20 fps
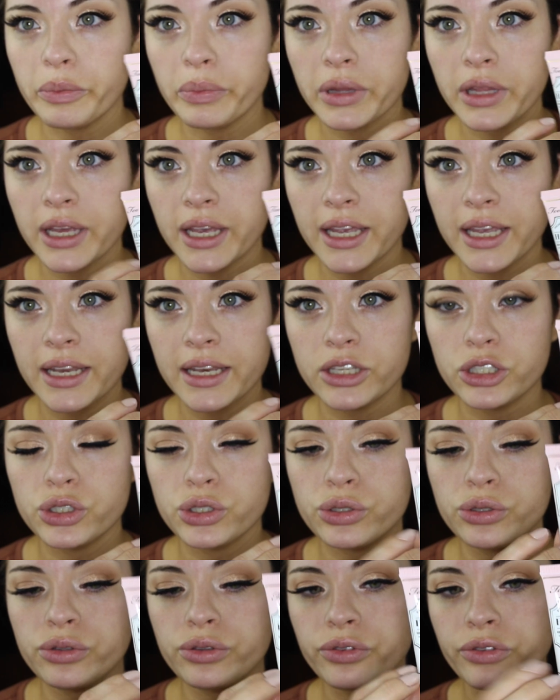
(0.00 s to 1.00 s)
I'm applying
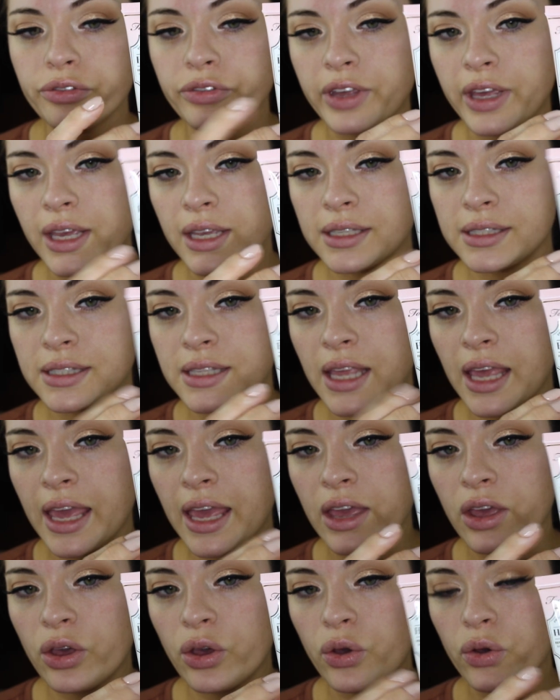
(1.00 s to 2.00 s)
Too Faced
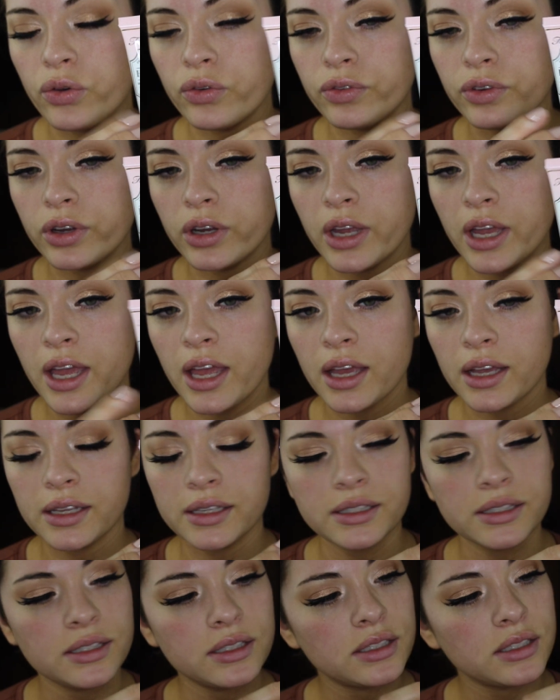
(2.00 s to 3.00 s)
Hangover
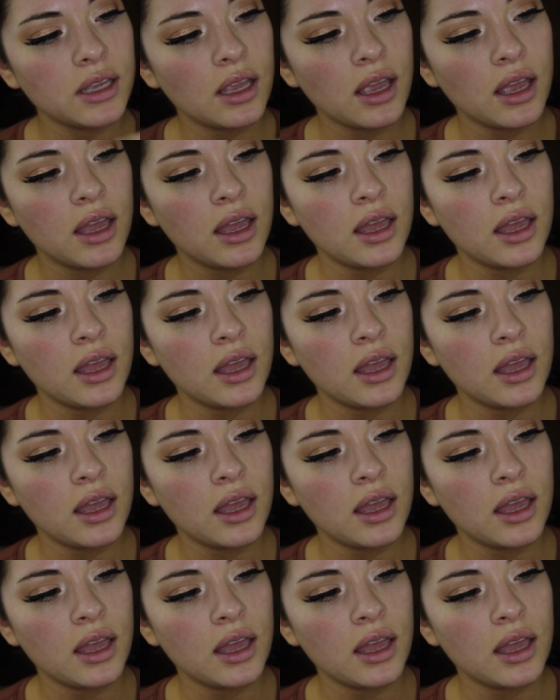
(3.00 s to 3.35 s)
X